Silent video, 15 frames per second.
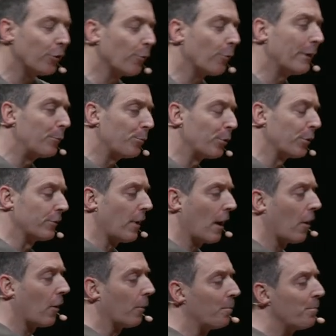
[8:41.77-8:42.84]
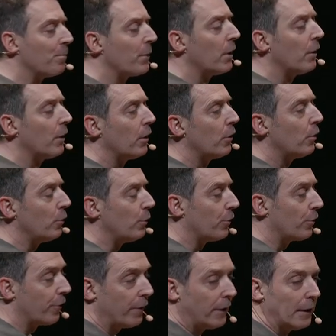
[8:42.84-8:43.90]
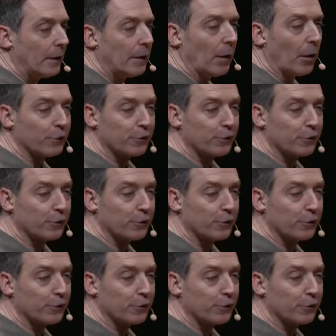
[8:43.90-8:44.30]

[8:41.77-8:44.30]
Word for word: Aniruddh Patel, who's the